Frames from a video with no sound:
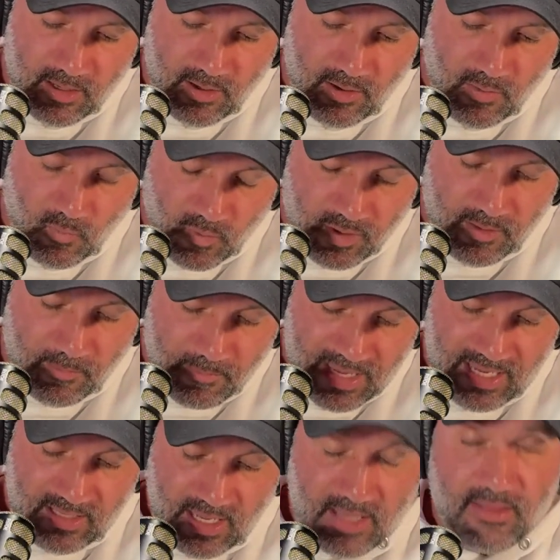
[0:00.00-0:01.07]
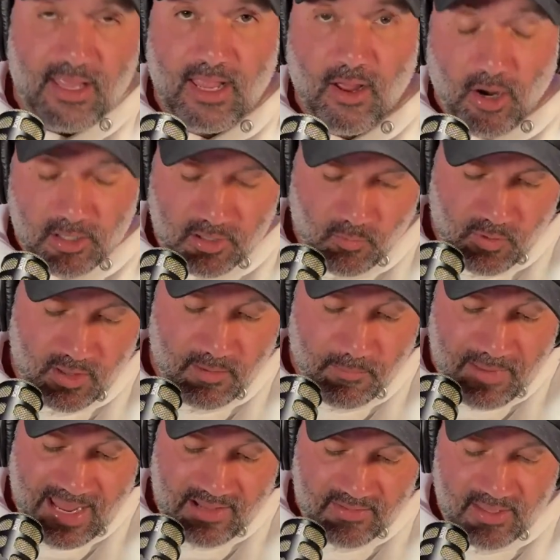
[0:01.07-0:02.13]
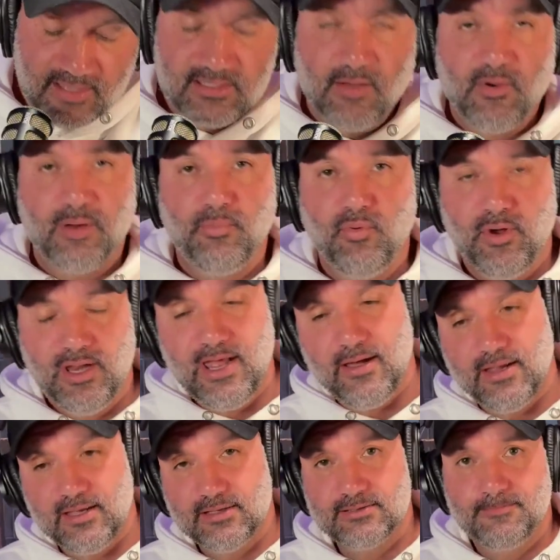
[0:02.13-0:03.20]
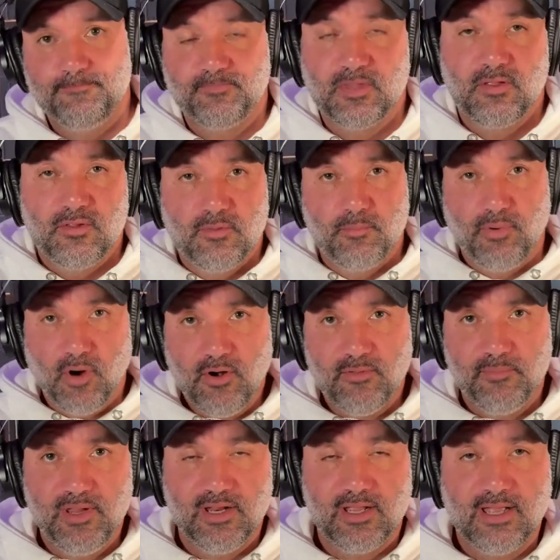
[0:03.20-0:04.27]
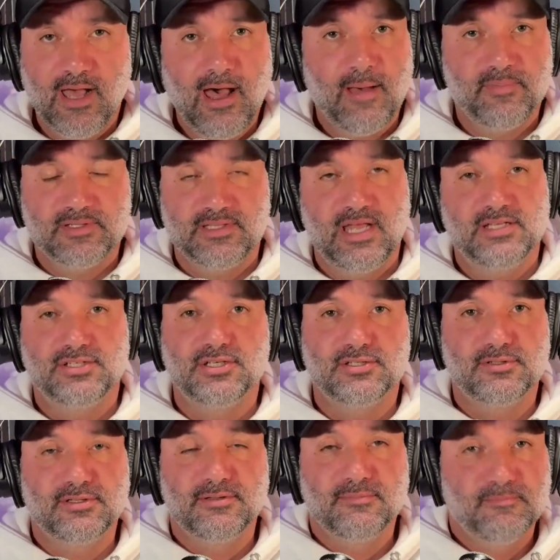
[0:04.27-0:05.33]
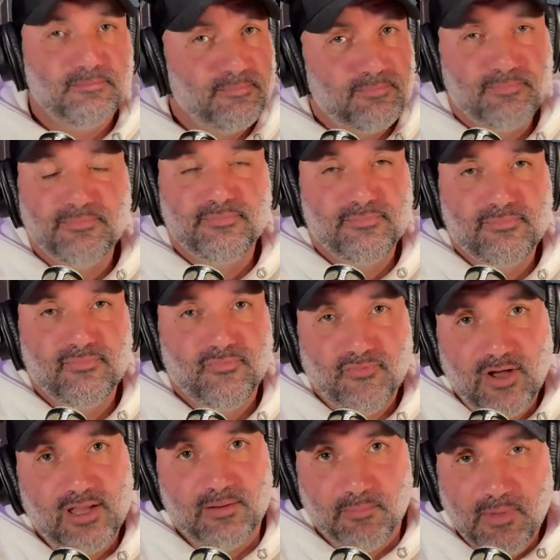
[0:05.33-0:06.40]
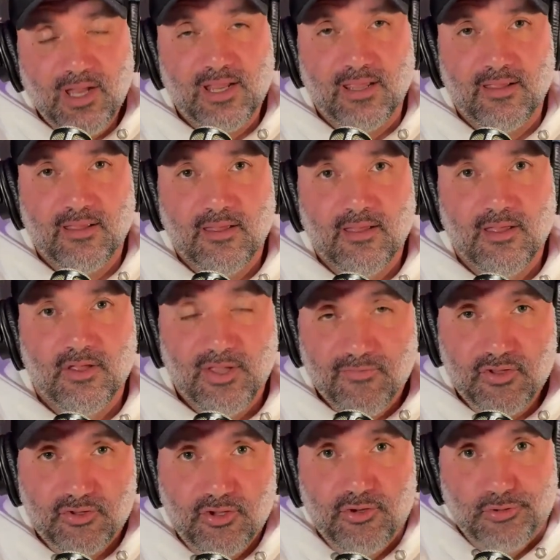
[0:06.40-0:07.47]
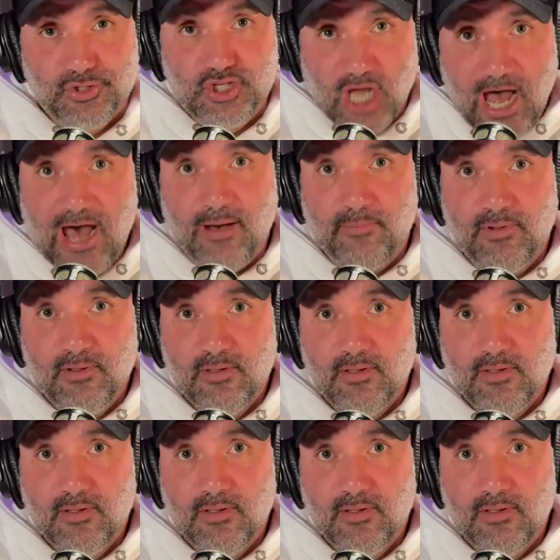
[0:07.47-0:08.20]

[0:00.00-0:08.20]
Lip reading: One of the main, and they argue, one of the main things I want to point out is part of being a cop is not just fucking money. You have to do your job.